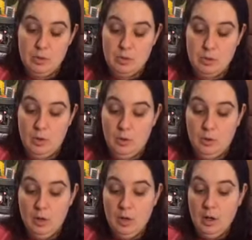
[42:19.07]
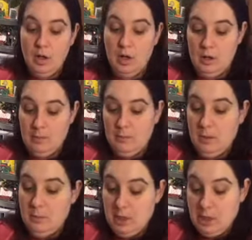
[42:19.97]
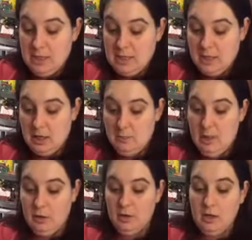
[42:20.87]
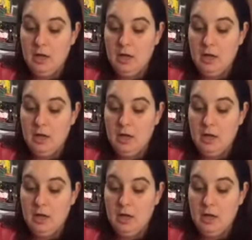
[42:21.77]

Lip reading: so it'd be a good idea to come out.